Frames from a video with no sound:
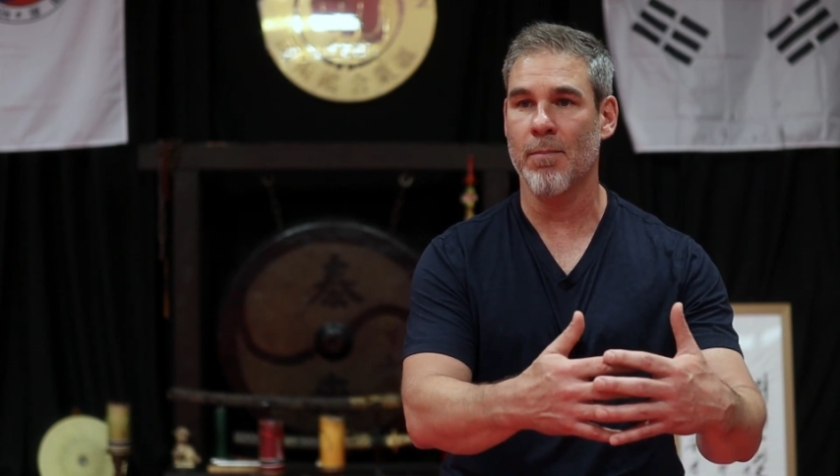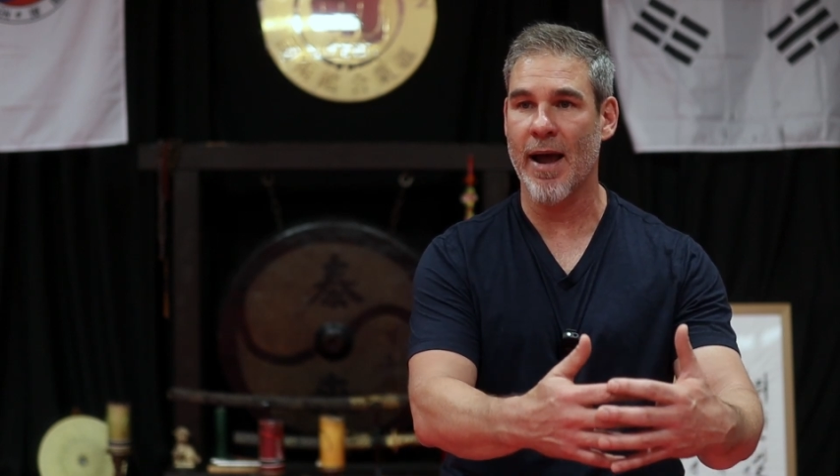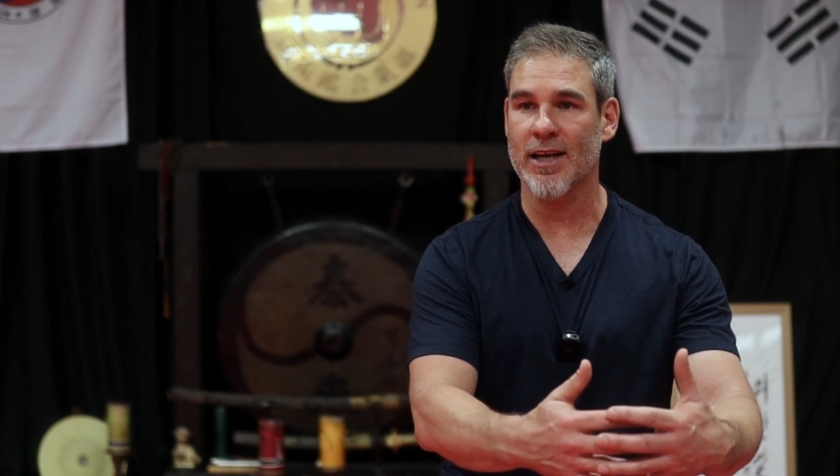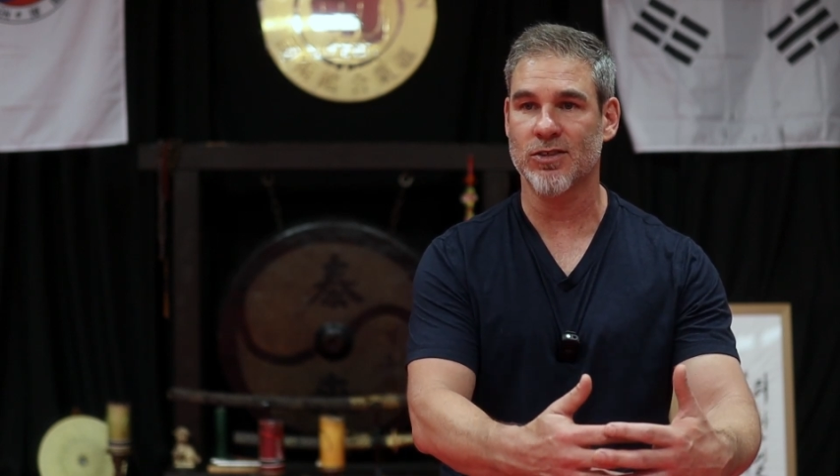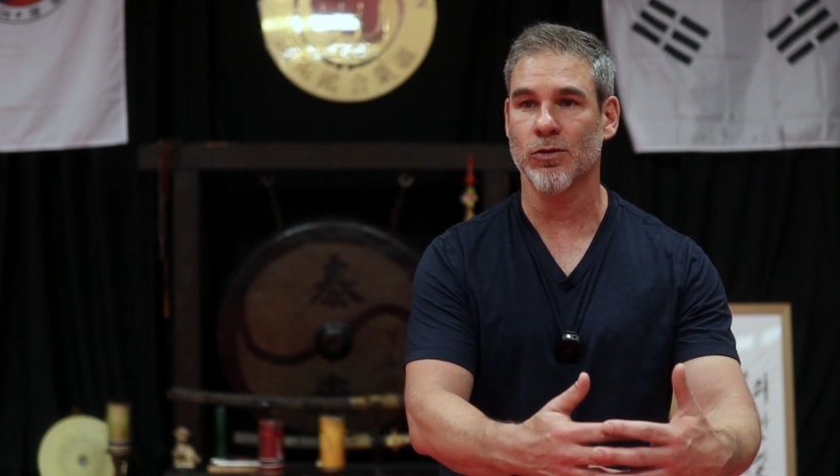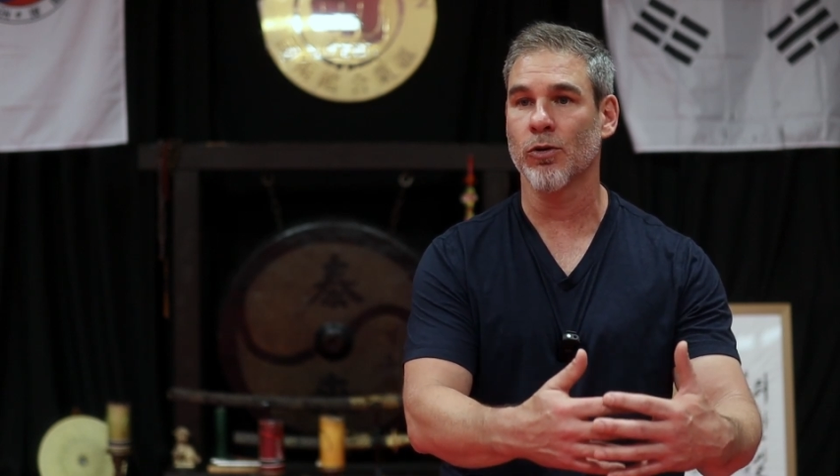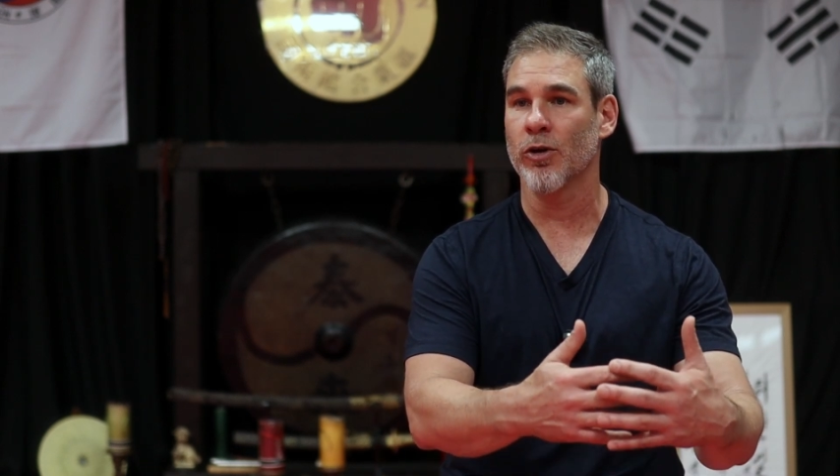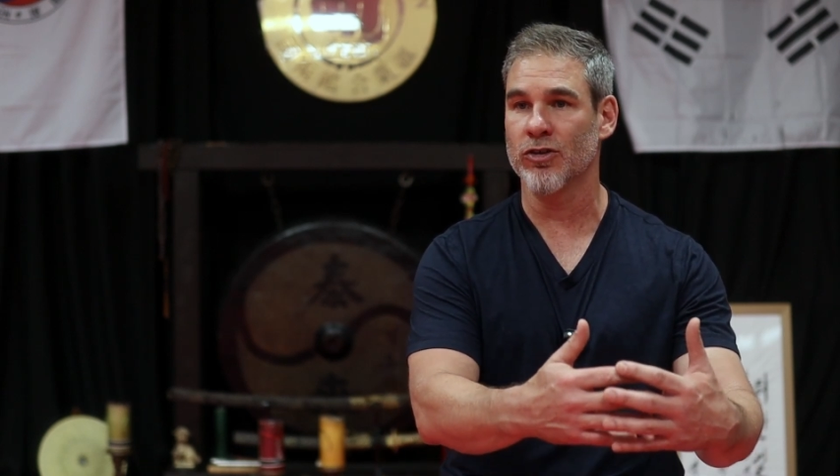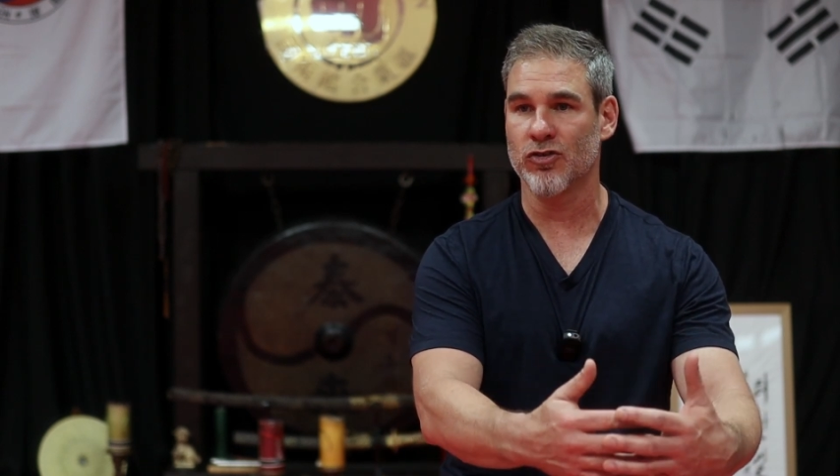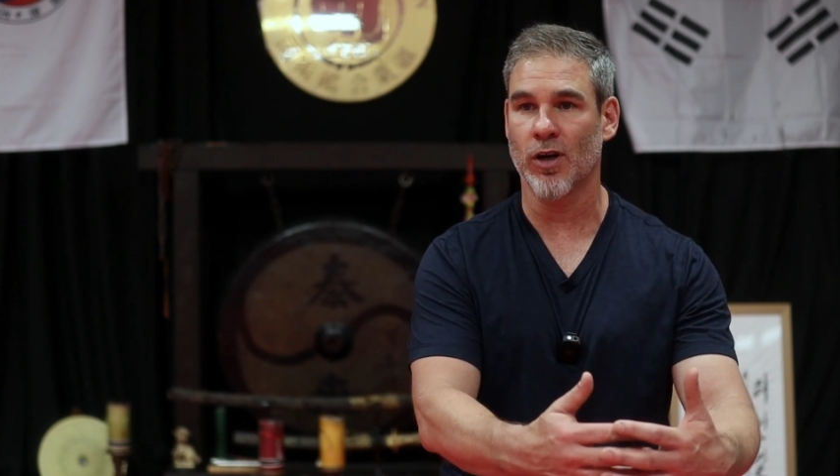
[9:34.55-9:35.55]
a master or
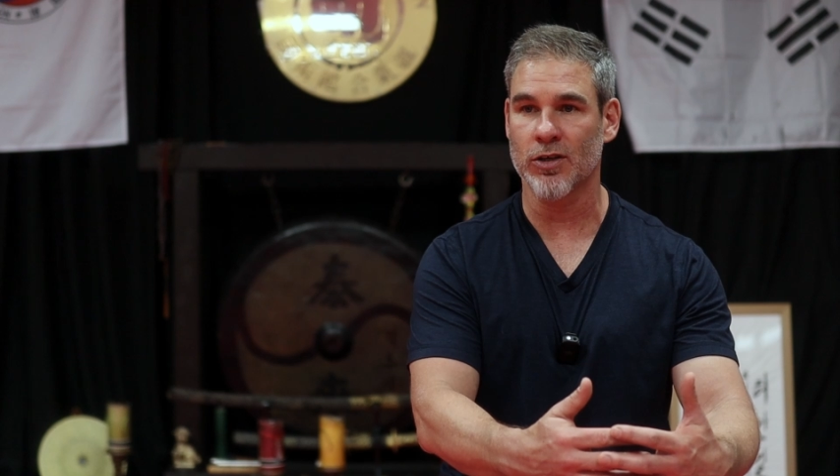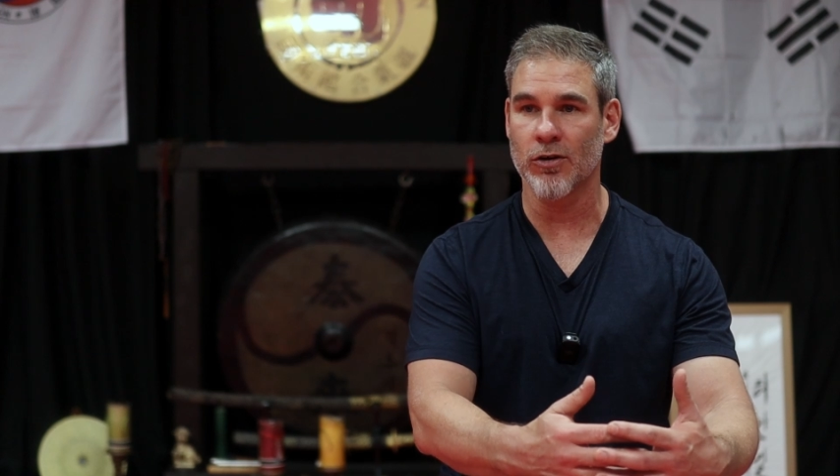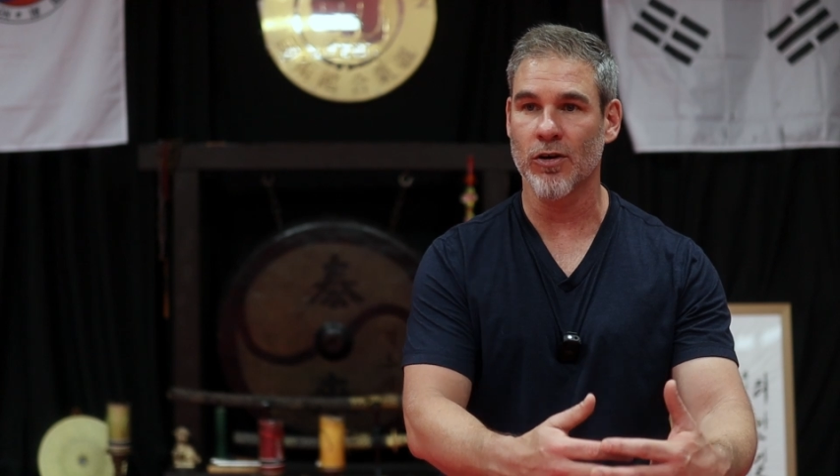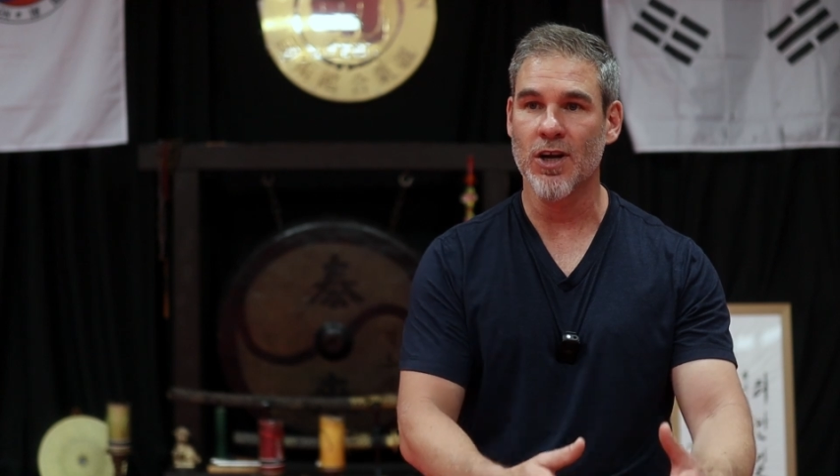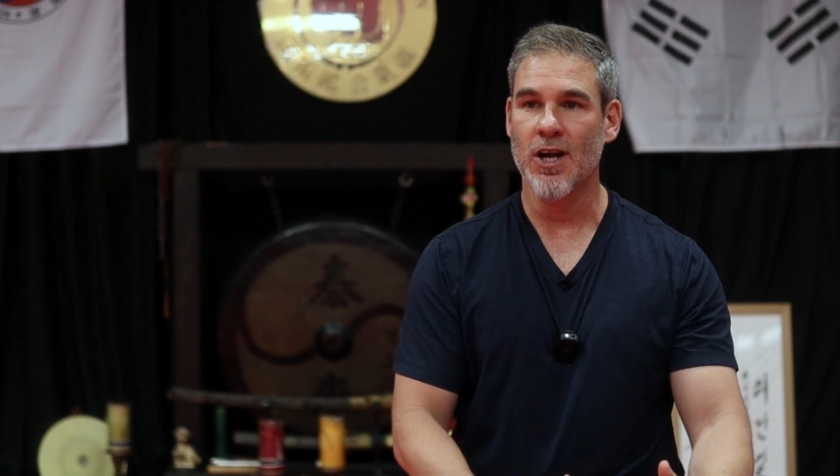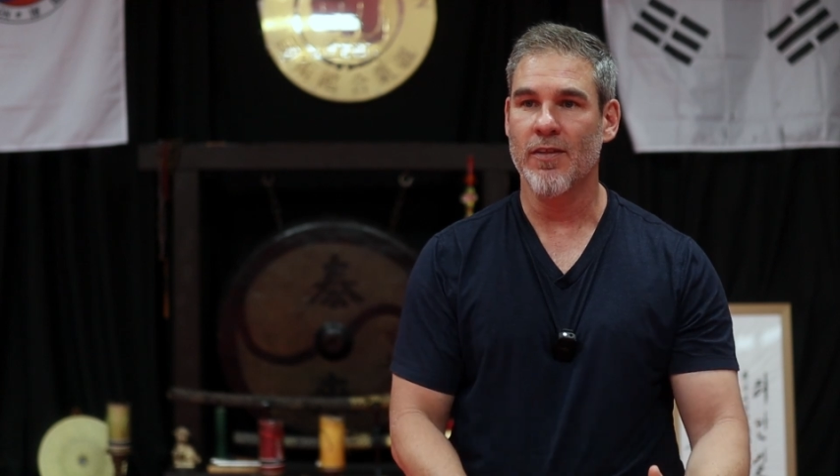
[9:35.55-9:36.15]
an instructor